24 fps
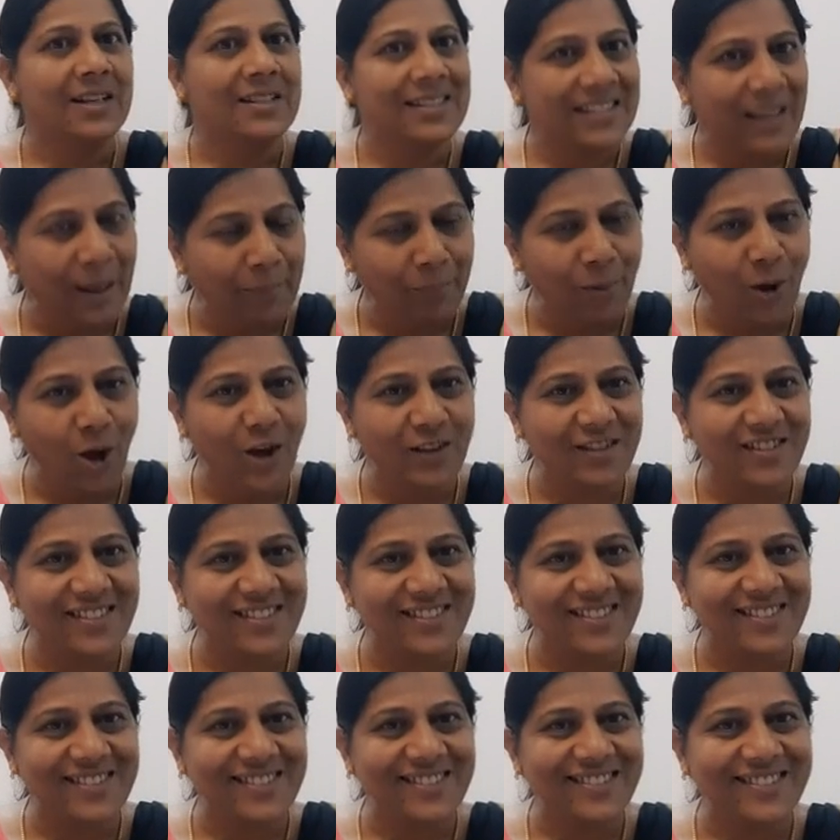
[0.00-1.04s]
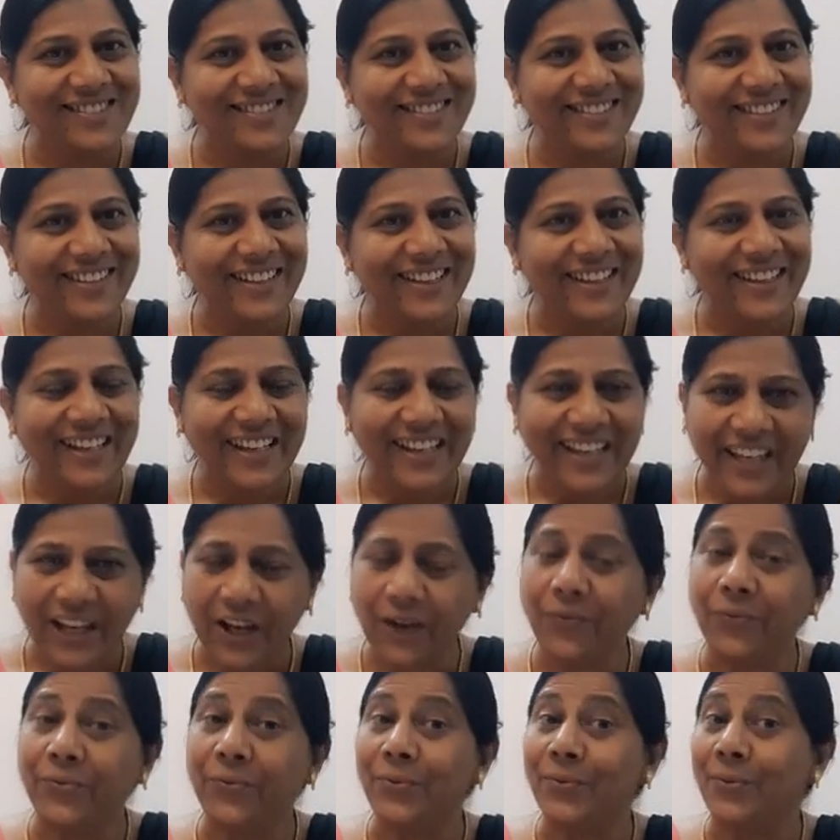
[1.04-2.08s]
Suppose
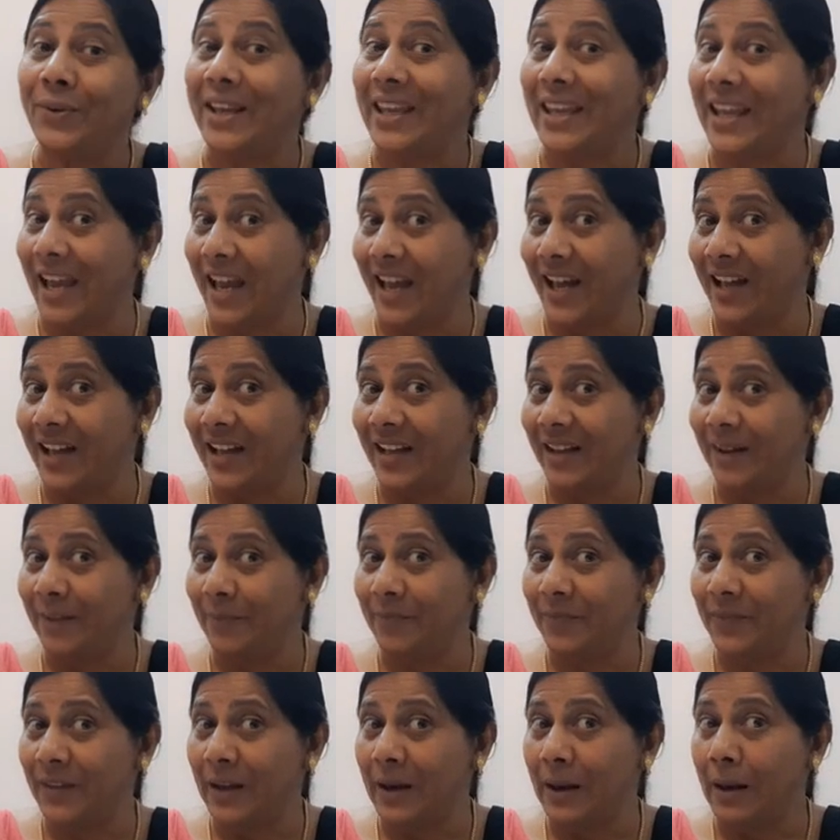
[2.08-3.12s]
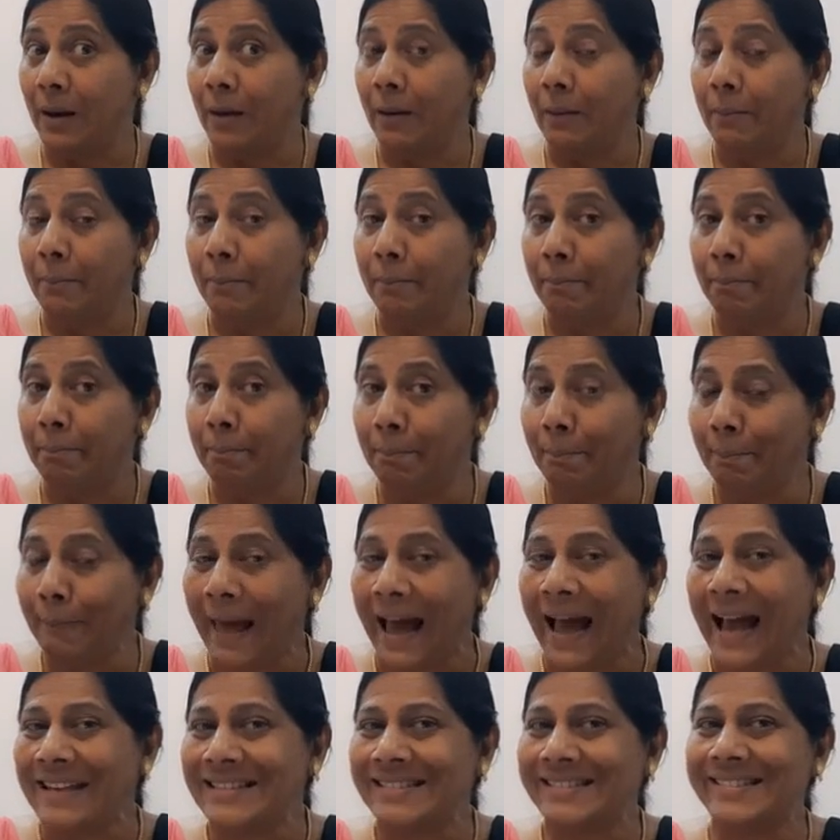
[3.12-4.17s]
if a
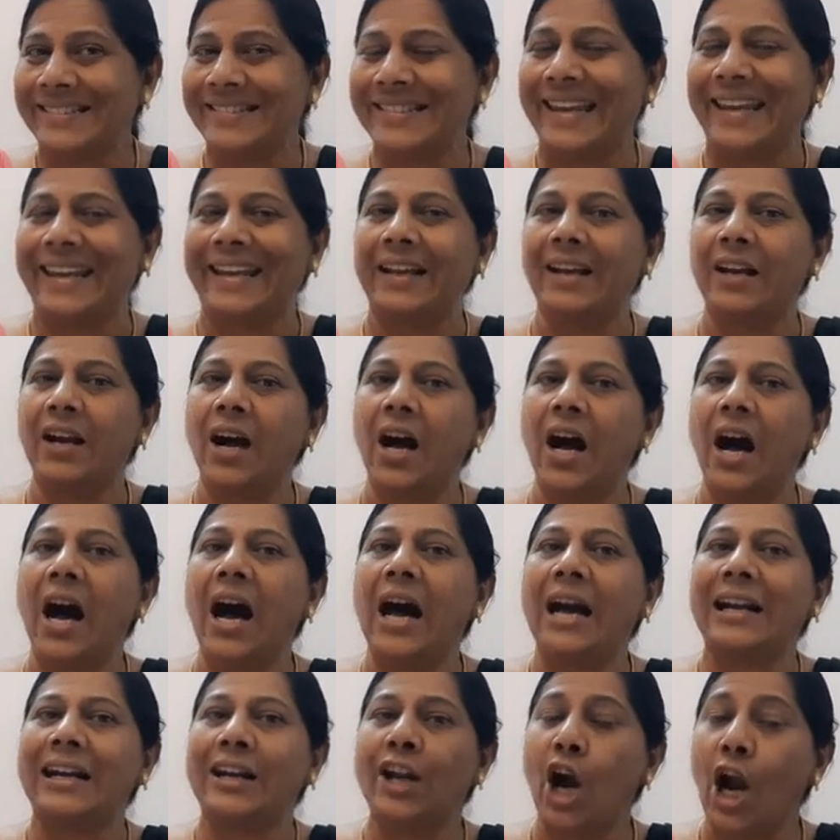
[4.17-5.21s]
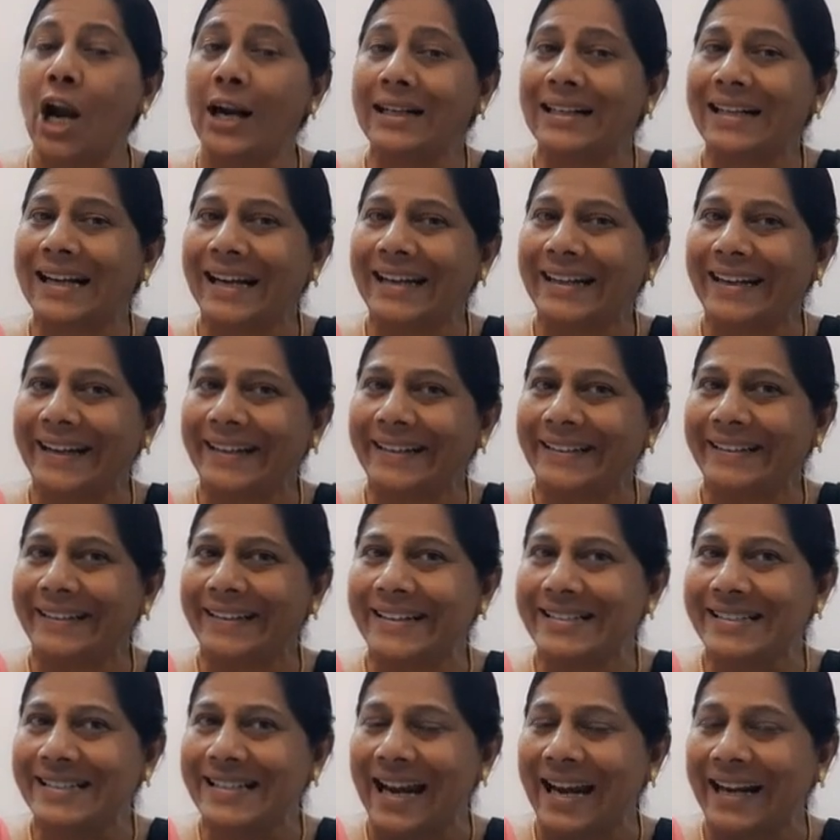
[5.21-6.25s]
plastic or non-conductor
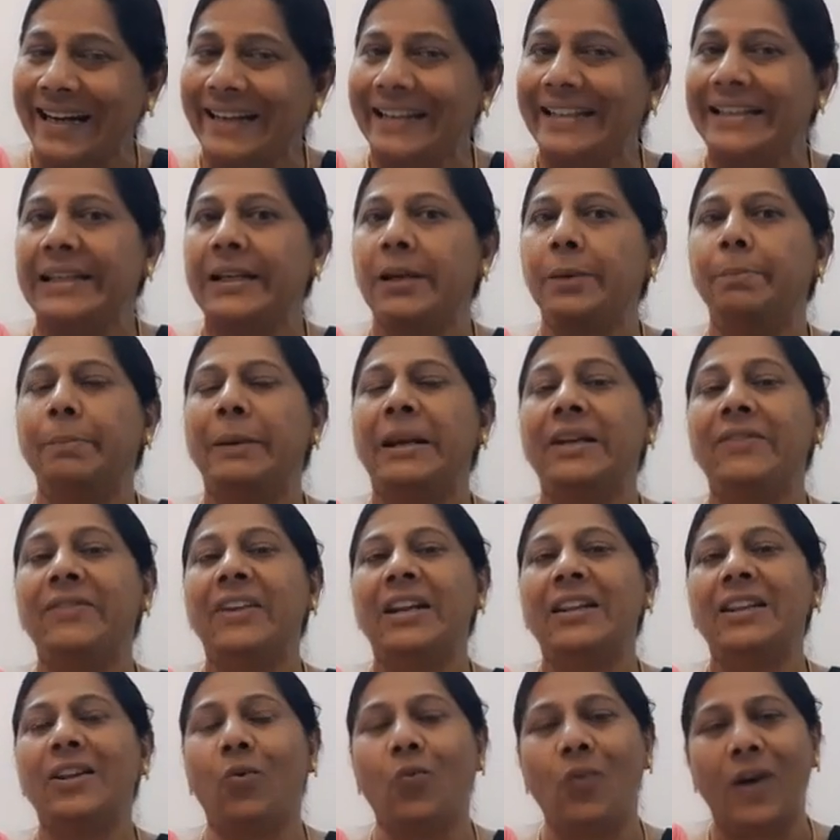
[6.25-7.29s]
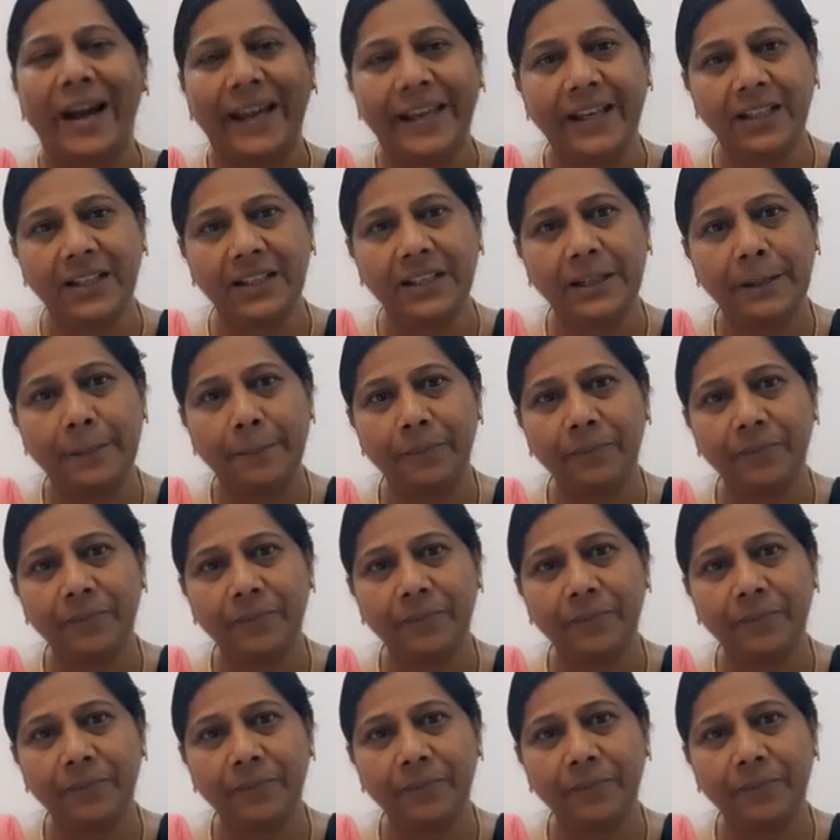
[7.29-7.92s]
is connected between the wire,